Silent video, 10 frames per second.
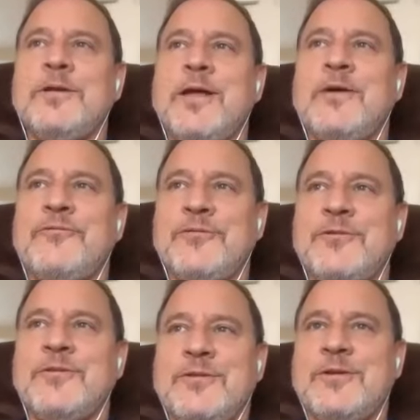enough
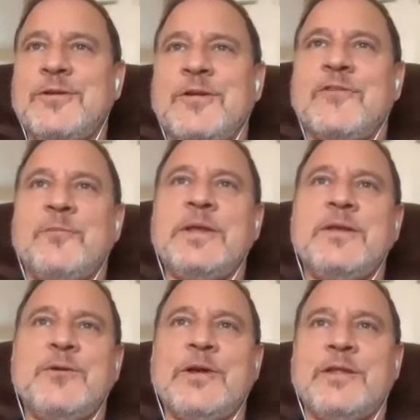to, to have
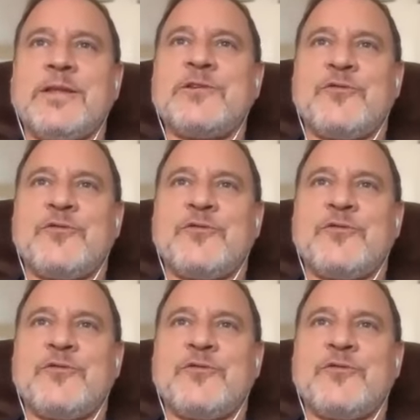been doing this. For,